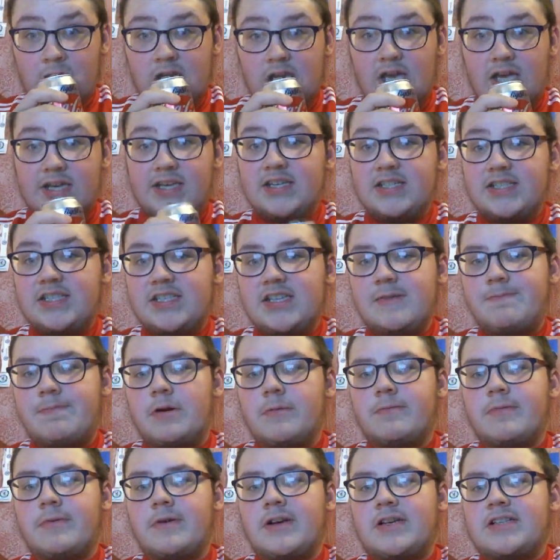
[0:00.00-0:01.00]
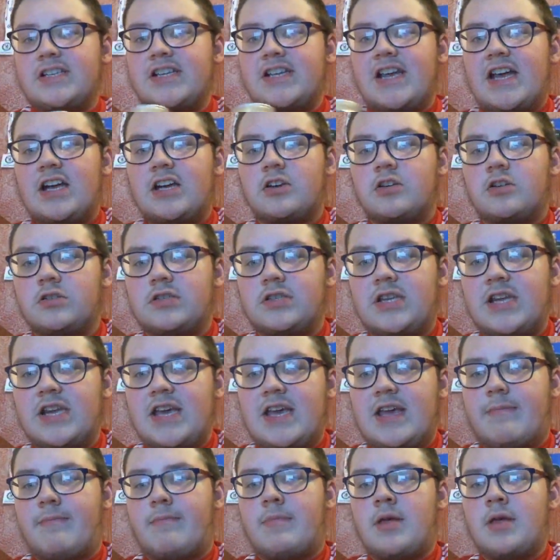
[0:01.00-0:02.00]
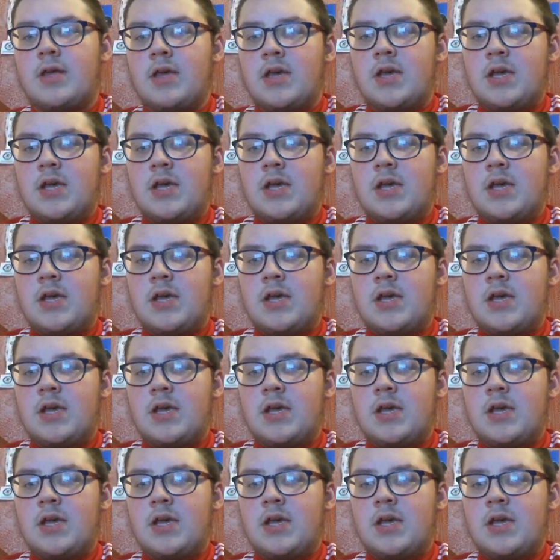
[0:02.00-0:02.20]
I'd like to see Pogba actually get a good game.